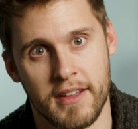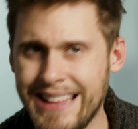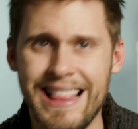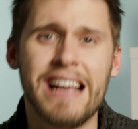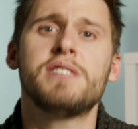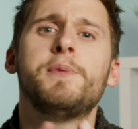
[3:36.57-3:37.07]

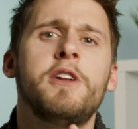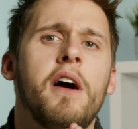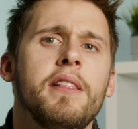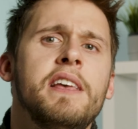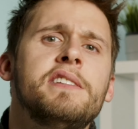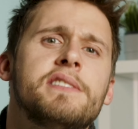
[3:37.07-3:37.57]
And last but
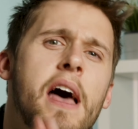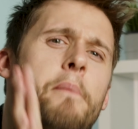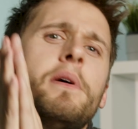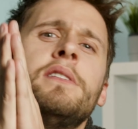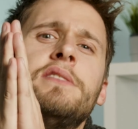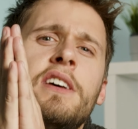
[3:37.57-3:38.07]
not least, that
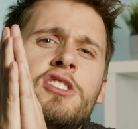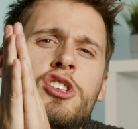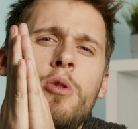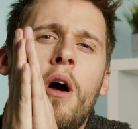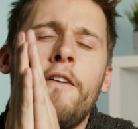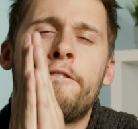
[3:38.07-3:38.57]
brings us
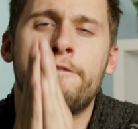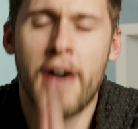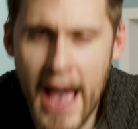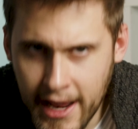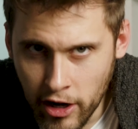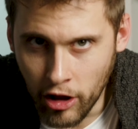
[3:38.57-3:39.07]
to our
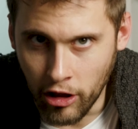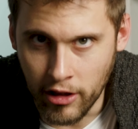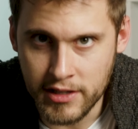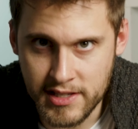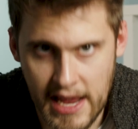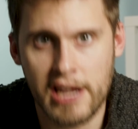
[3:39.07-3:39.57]

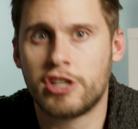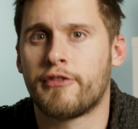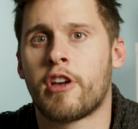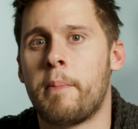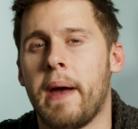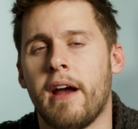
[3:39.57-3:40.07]
final stage
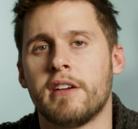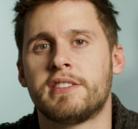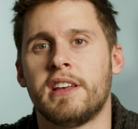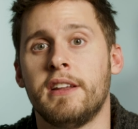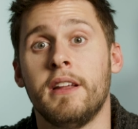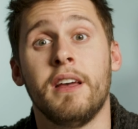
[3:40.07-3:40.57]
of
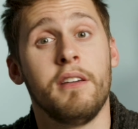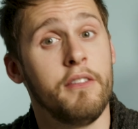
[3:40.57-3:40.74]
comparison,